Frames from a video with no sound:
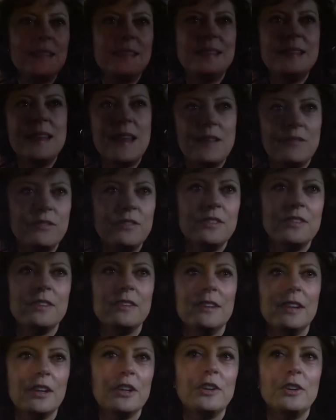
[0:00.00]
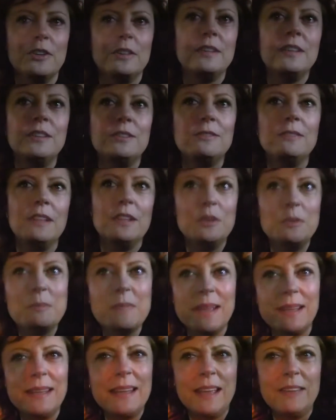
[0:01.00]
it never occur to you that you
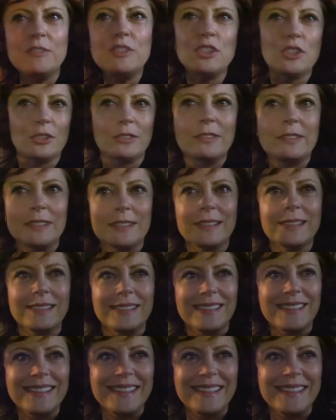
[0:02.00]
might have children?